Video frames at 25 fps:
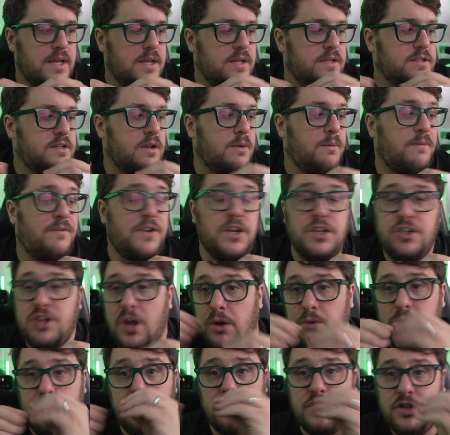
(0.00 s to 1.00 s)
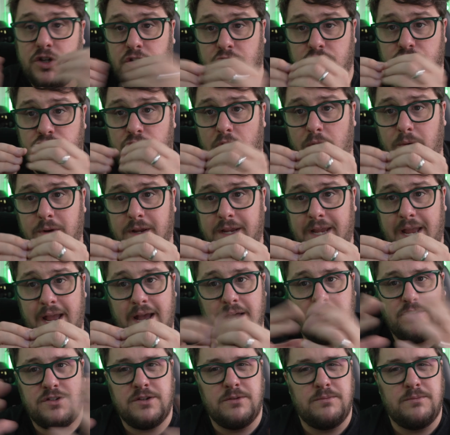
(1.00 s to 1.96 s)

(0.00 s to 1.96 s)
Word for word: So, if you don't use a control account,